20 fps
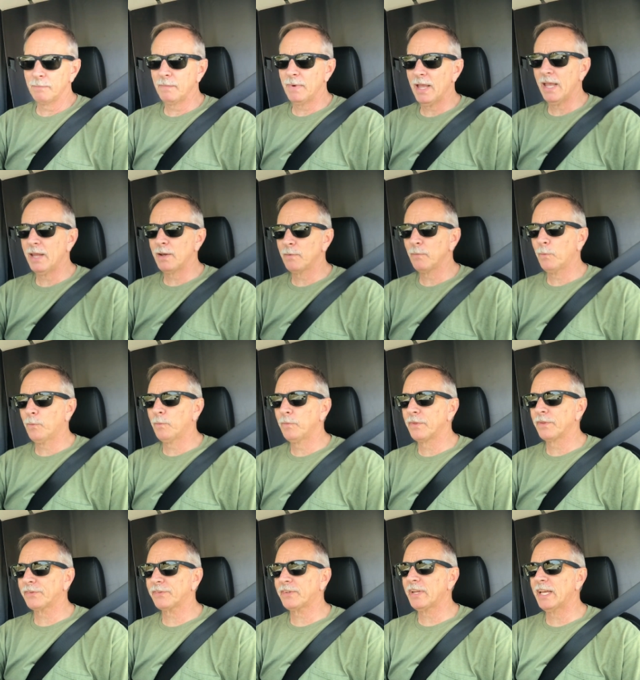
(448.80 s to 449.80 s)
and
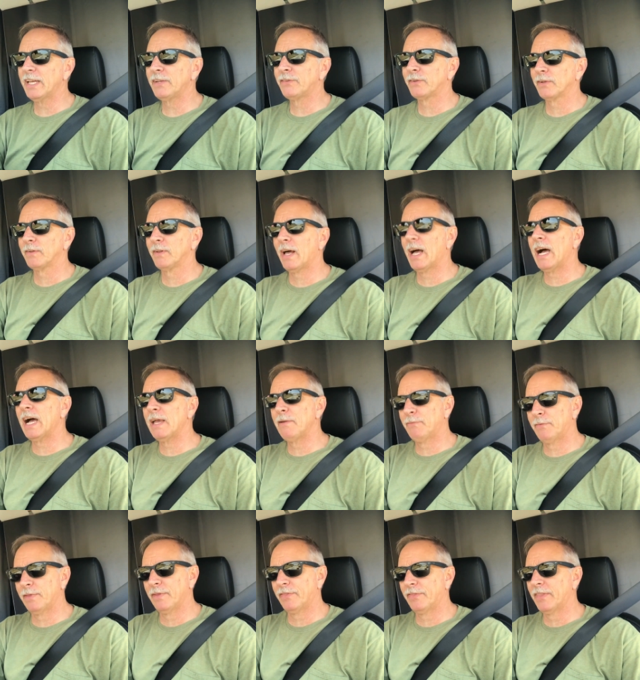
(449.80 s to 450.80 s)
the stage of
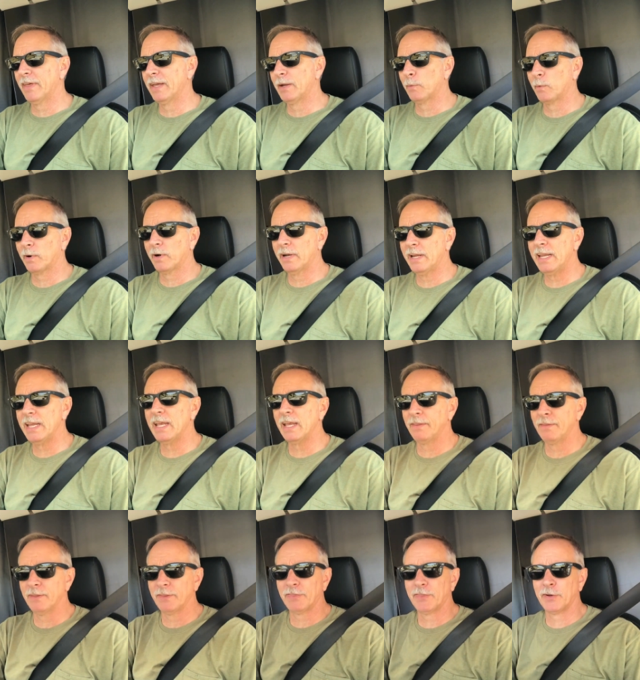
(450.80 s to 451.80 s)
life that they were
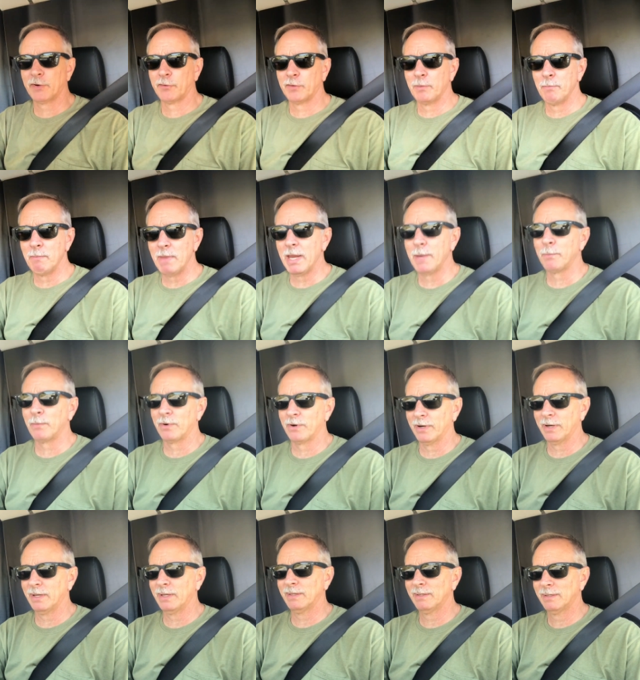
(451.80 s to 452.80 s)
in, that they're
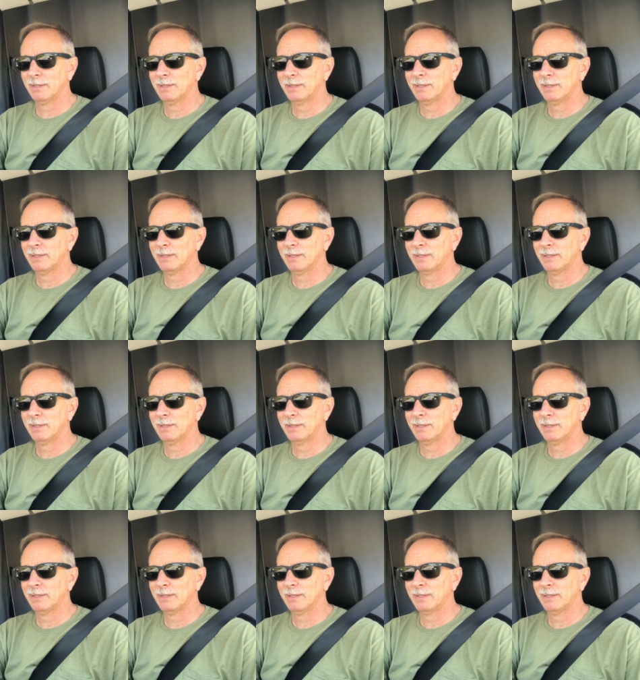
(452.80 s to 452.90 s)
remembering.